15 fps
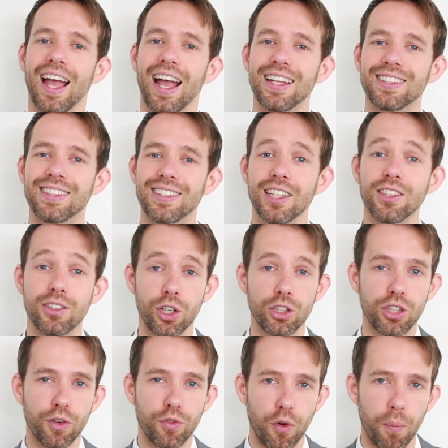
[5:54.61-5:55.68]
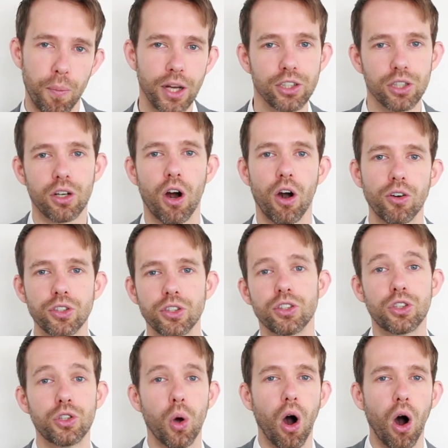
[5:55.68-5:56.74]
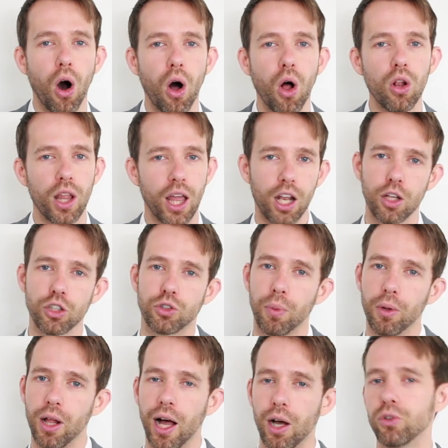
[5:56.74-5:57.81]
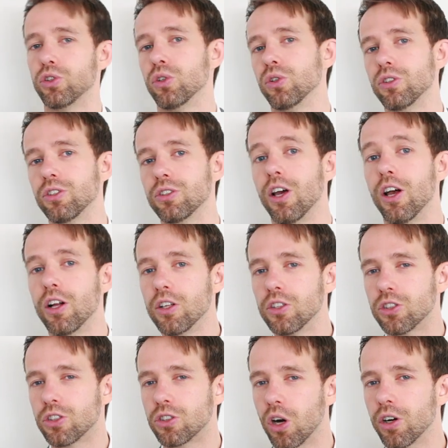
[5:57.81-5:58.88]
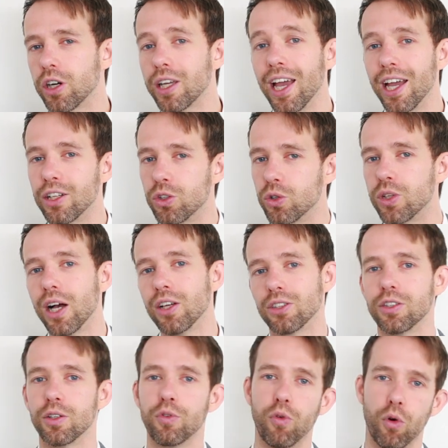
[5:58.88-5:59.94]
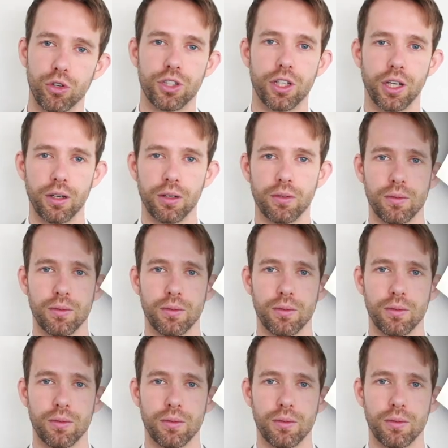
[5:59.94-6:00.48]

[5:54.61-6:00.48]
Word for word: and sent such information cards to all eligible households starting in 2014.